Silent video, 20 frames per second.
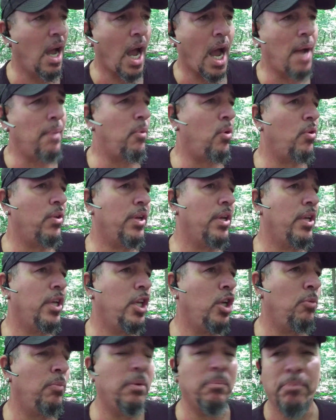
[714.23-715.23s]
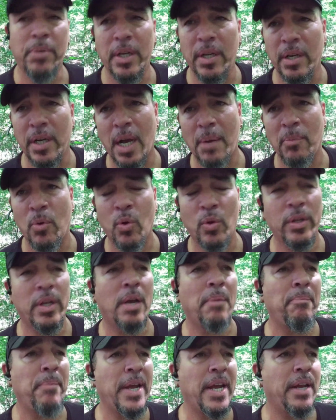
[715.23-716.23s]
I'm only a human being. I'm only
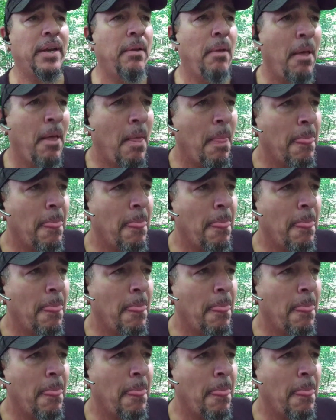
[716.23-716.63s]
a man.